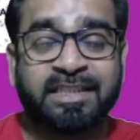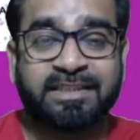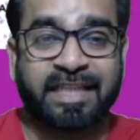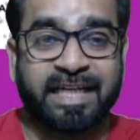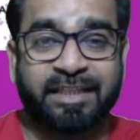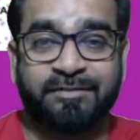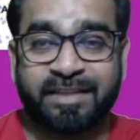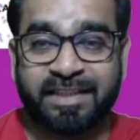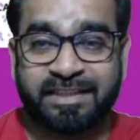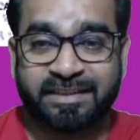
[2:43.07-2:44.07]
Second
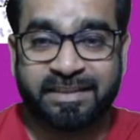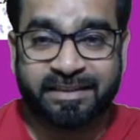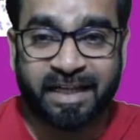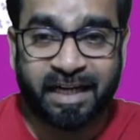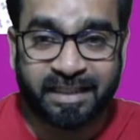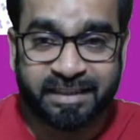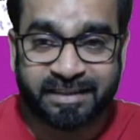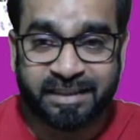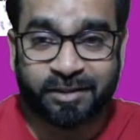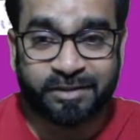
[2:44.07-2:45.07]
one is the Thar
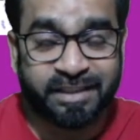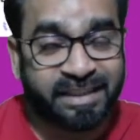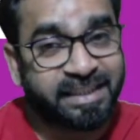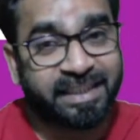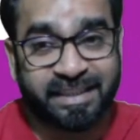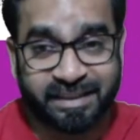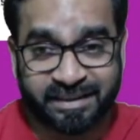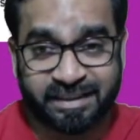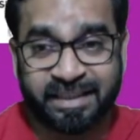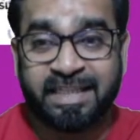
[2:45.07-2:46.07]
desert or the Indian desert,